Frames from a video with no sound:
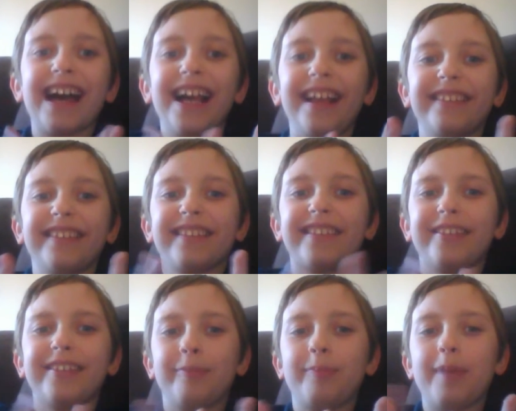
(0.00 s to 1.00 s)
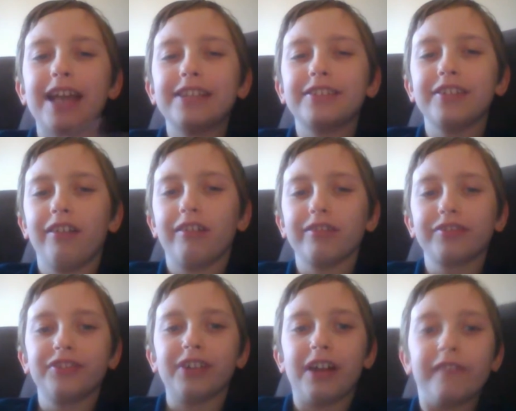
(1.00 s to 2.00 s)
guys, it's the Beijing
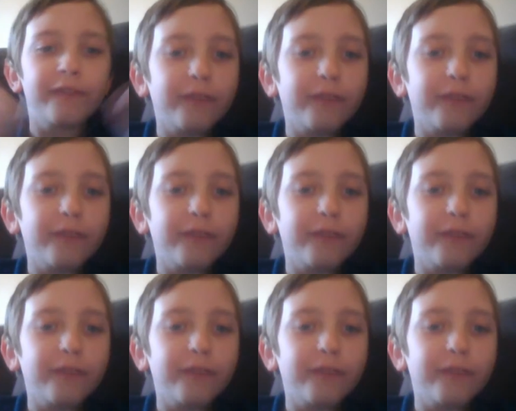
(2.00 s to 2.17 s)
Ultron,